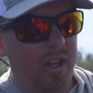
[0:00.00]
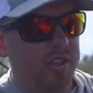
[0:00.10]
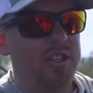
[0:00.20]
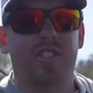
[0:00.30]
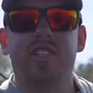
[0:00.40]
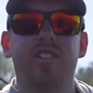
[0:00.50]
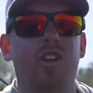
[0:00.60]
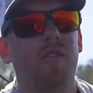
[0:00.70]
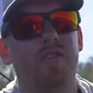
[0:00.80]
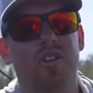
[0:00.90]
these
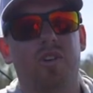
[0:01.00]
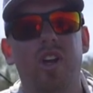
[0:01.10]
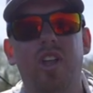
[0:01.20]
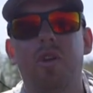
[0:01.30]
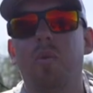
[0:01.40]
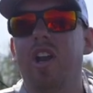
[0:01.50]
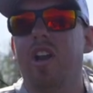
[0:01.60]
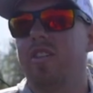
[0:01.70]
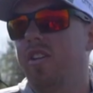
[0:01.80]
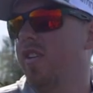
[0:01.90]
Cisco fish are really
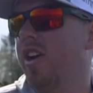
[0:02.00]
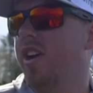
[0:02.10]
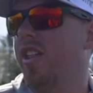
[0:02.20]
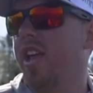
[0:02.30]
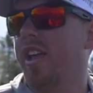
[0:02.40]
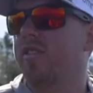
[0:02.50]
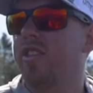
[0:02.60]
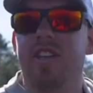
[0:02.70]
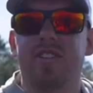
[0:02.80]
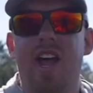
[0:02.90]
weird. They're very, like,
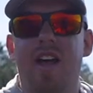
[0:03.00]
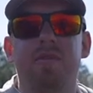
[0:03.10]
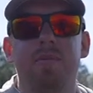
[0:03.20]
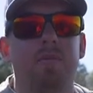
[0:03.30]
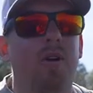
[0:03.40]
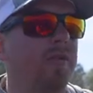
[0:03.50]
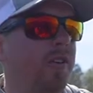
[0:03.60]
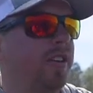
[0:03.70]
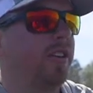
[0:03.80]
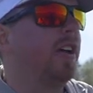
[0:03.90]
things have to be
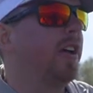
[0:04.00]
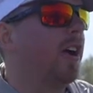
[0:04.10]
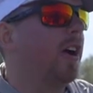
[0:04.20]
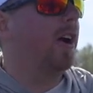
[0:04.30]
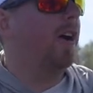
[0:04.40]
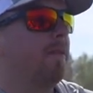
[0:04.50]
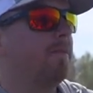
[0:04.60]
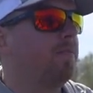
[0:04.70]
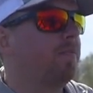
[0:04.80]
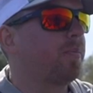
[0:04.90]
perfect.
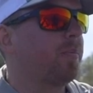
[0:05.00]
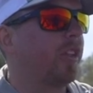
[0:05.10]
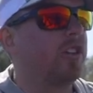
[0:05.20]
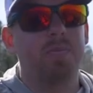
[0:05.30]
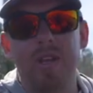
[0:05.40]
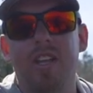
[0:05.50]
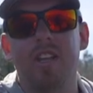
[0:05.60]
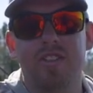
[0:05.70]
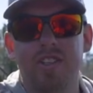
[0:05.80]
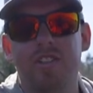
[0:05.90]
Um, and
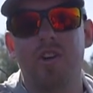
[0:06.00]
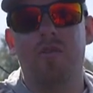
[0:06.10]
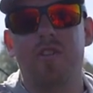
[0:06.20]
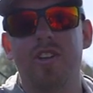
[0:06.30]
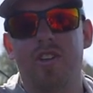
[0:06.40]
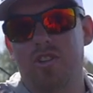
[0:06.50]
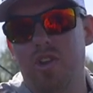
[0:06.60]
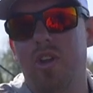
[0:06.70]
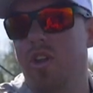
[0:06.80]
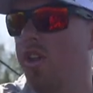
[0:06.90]
speaking of Cisco fish, I'll show you a